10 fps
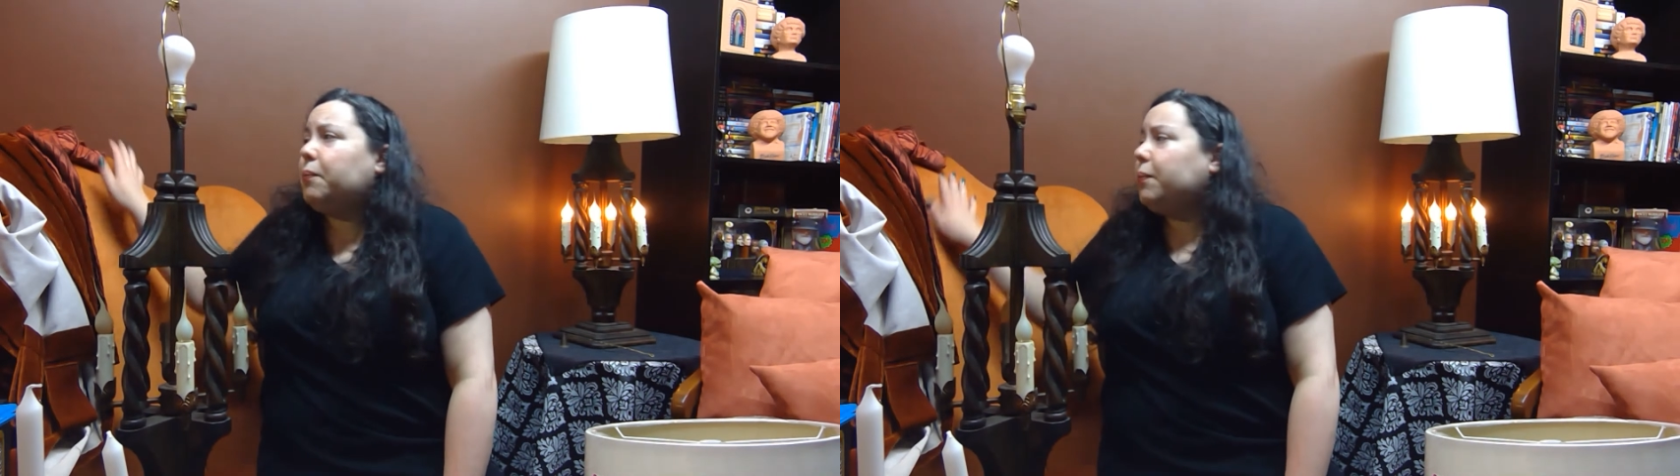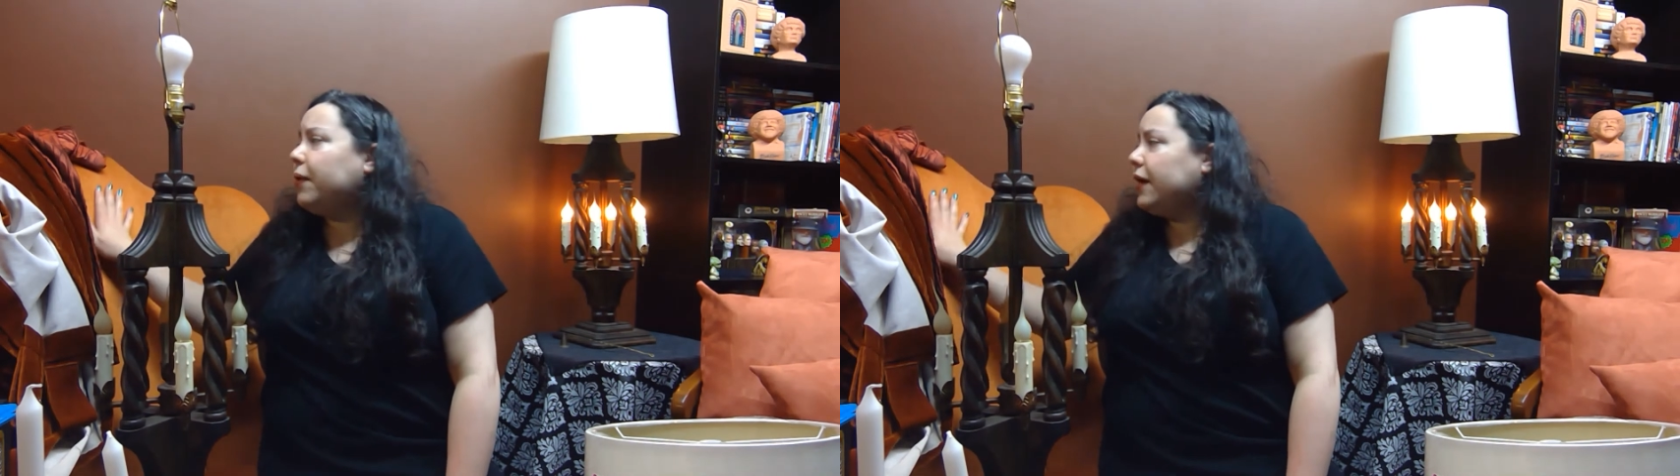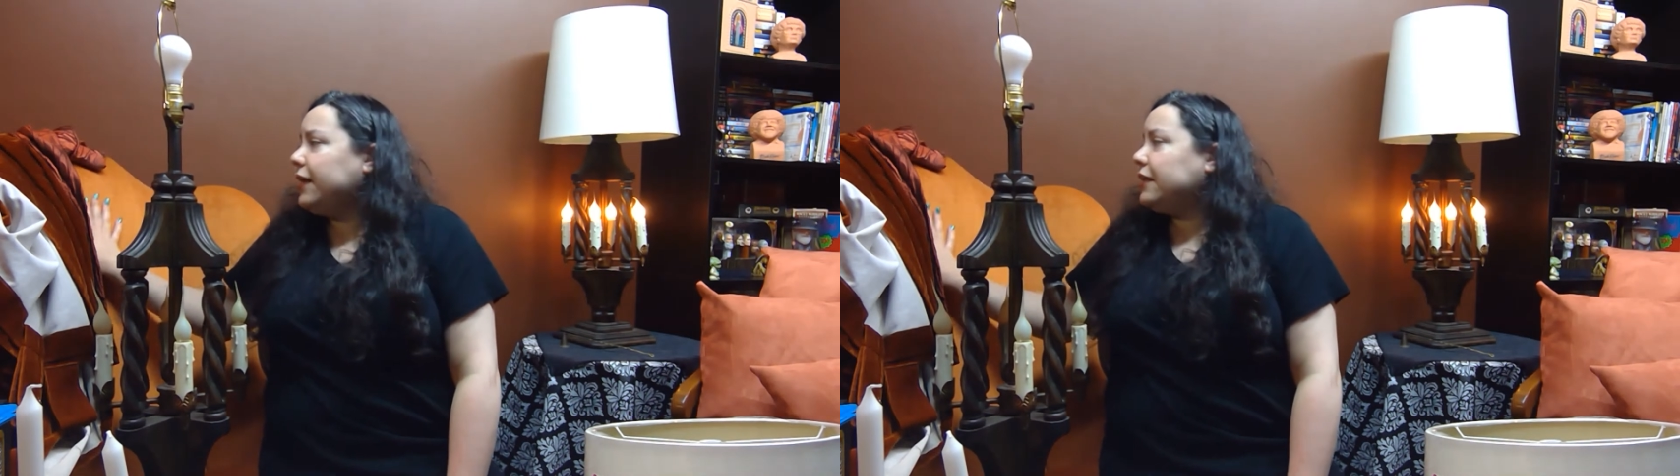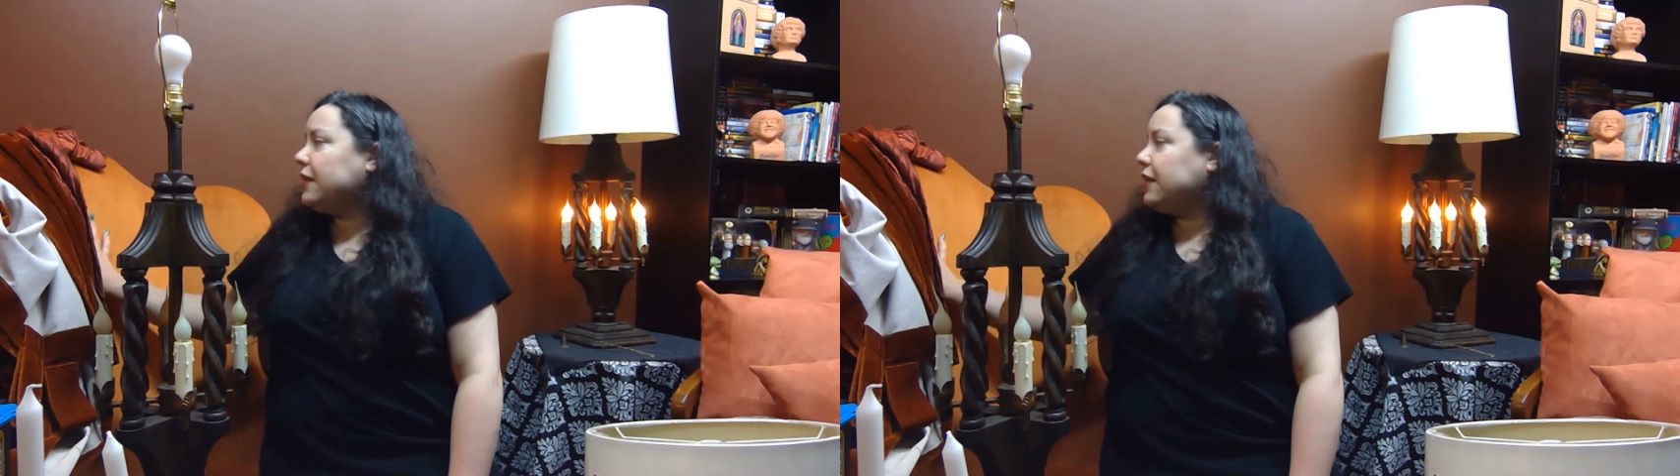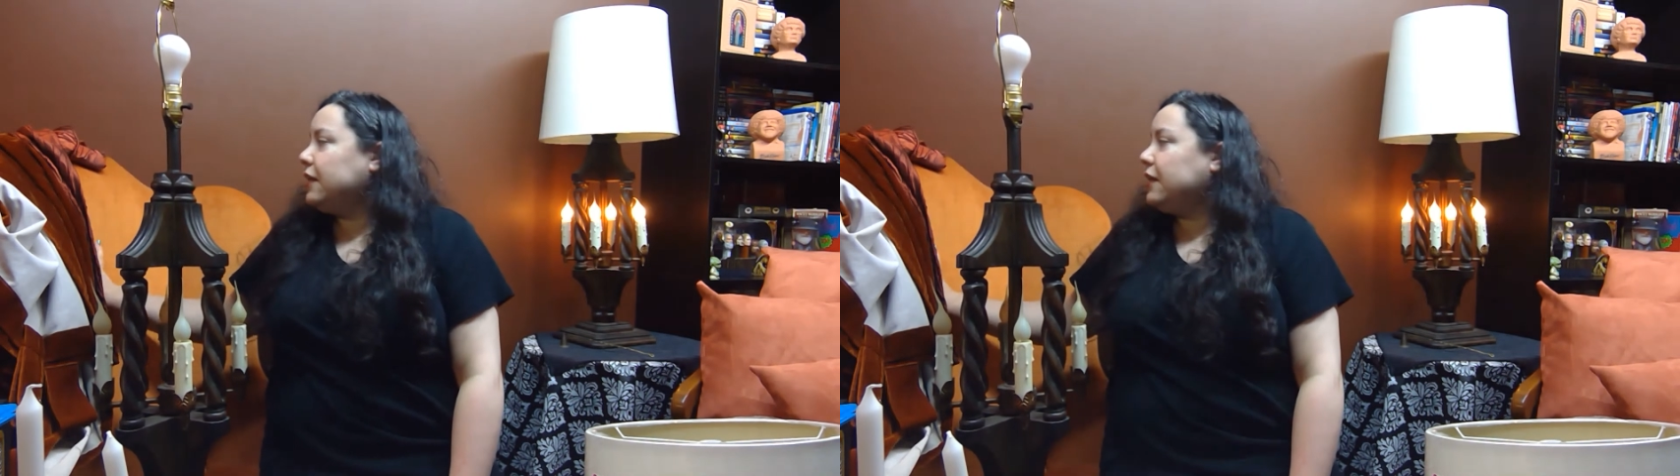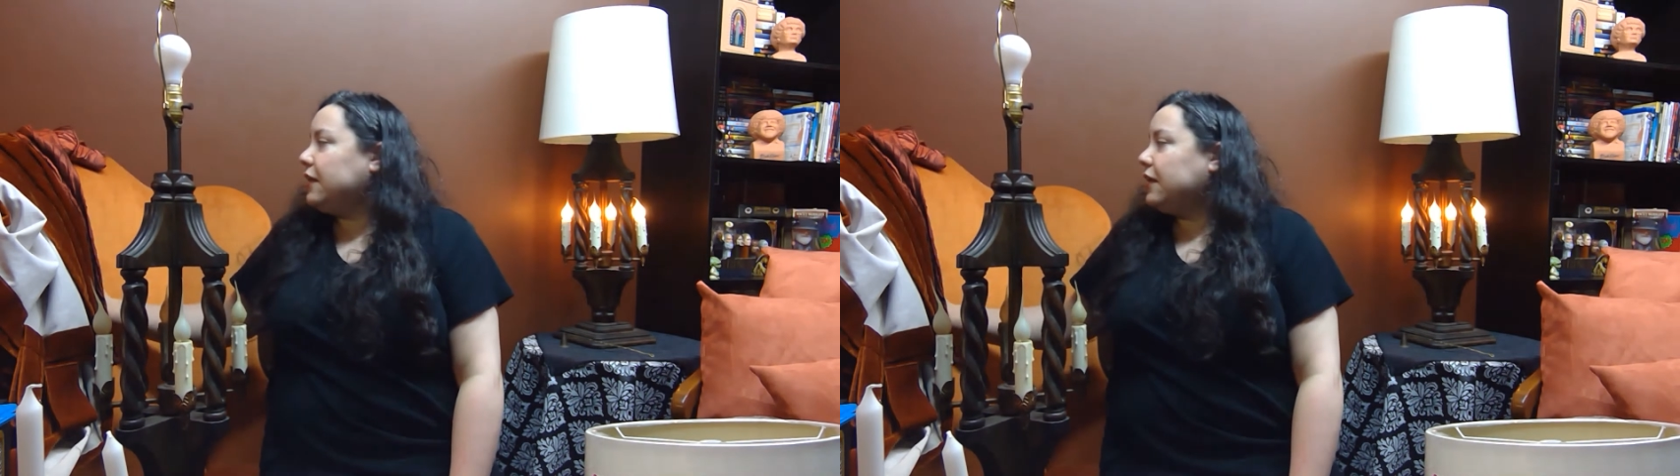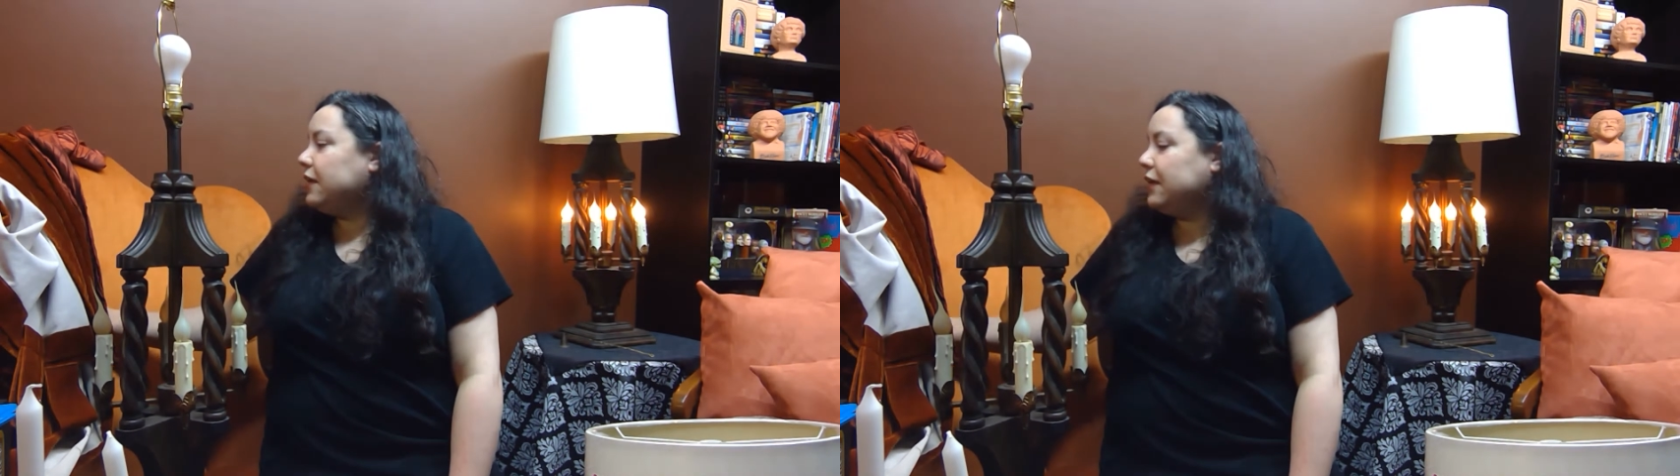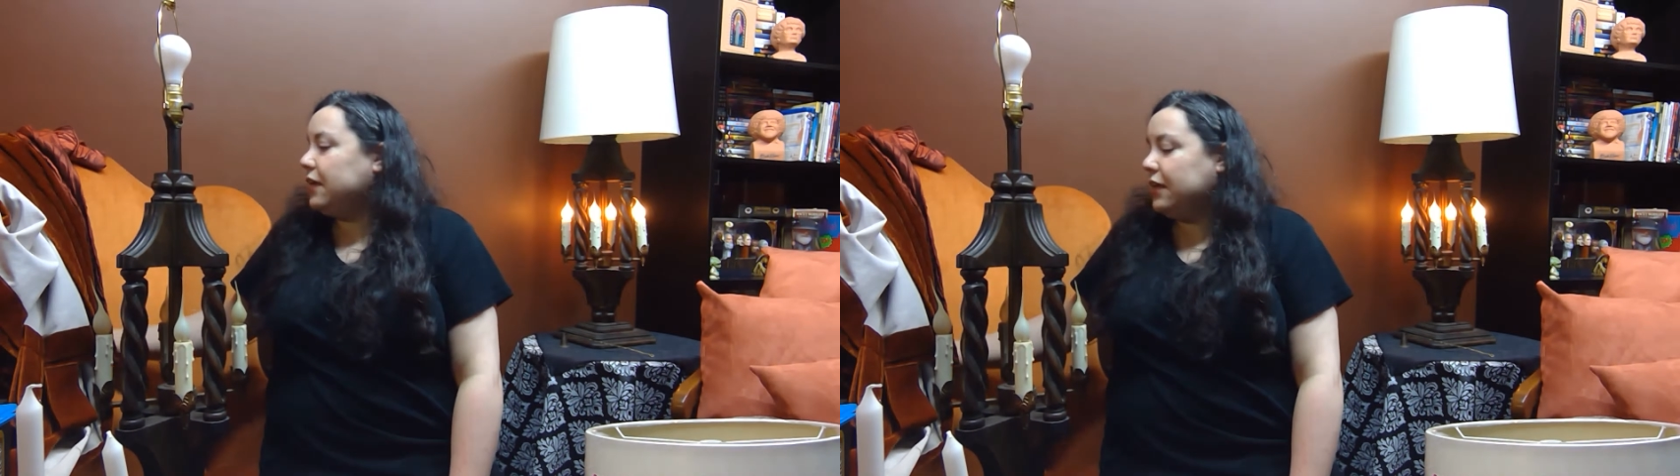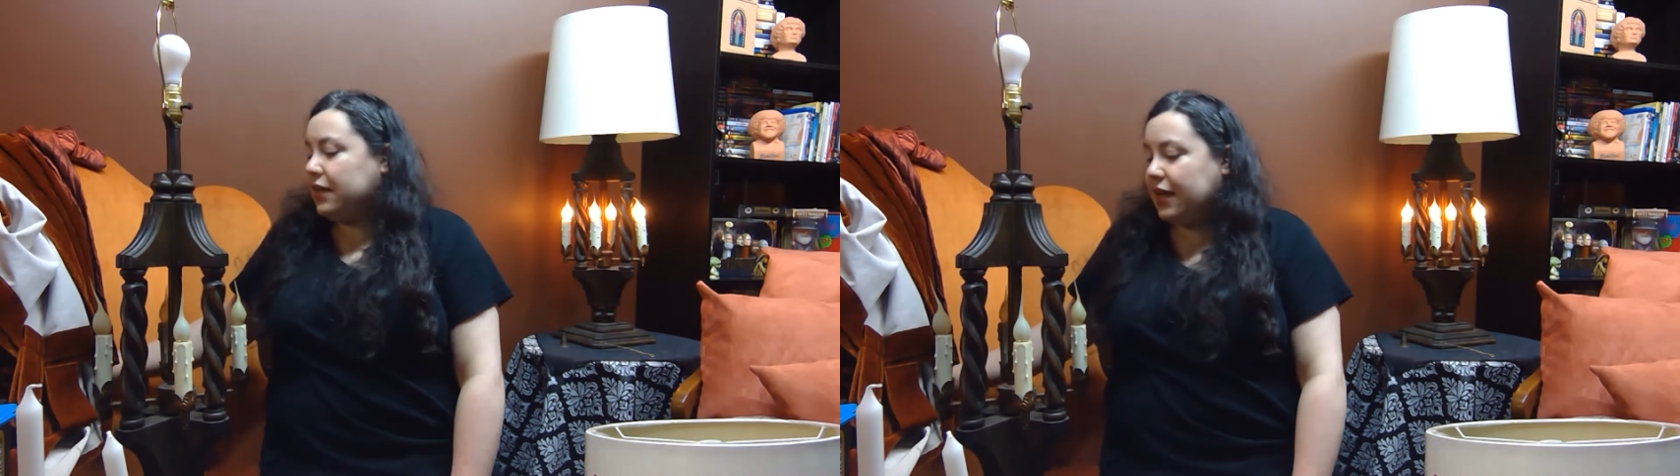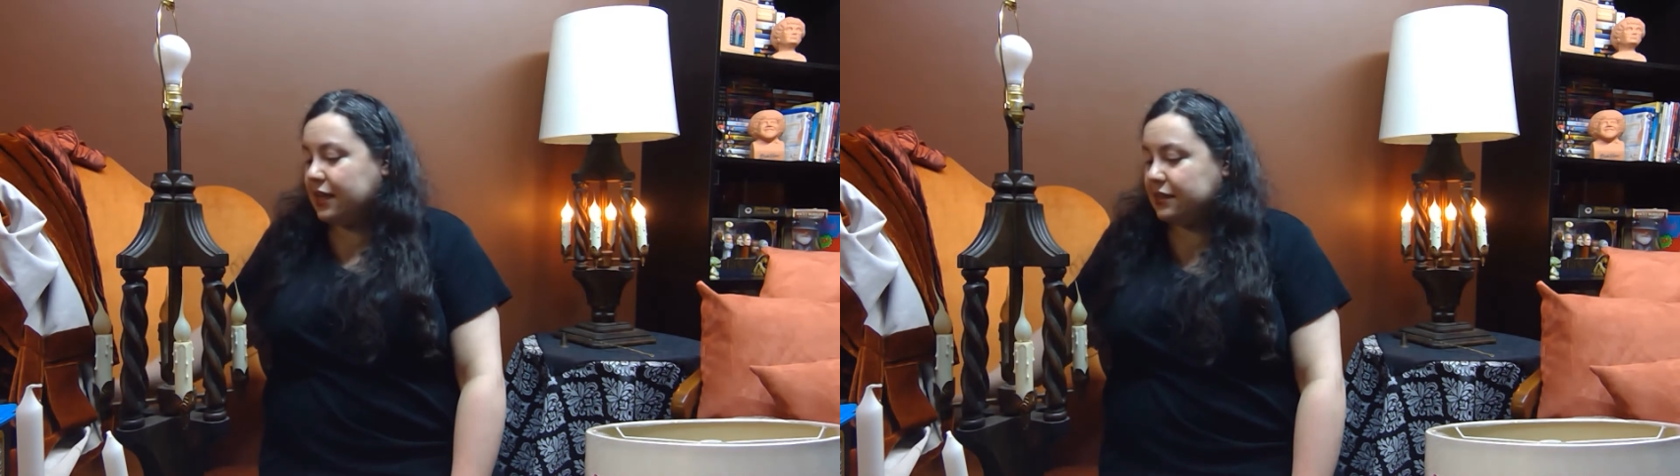but it
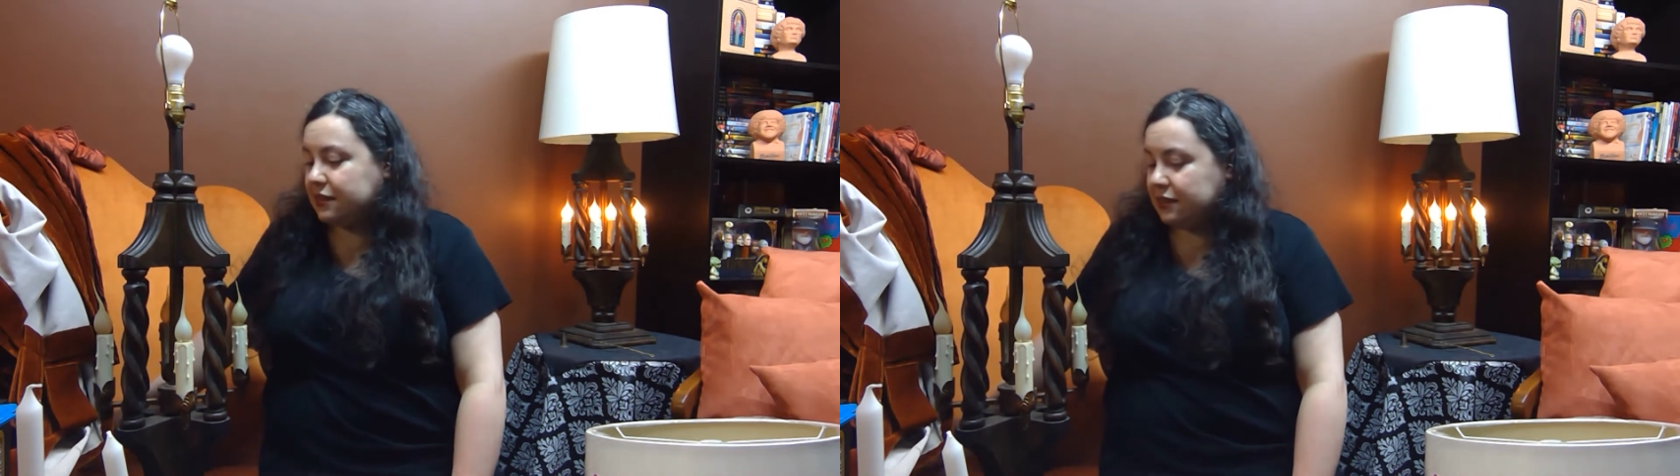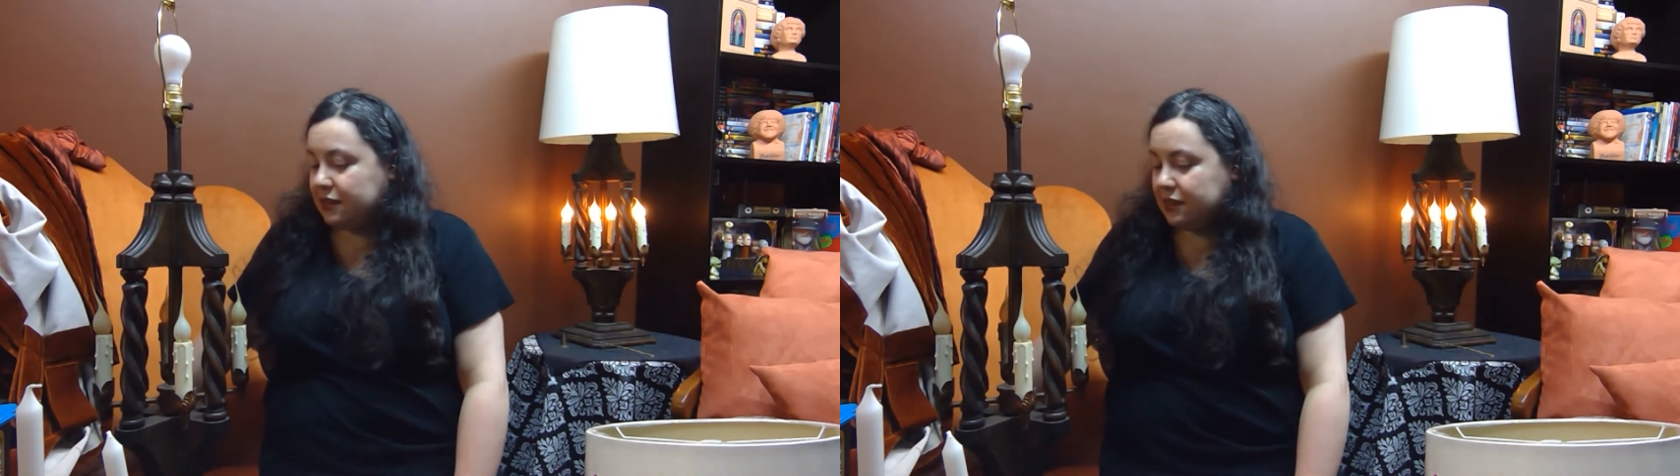has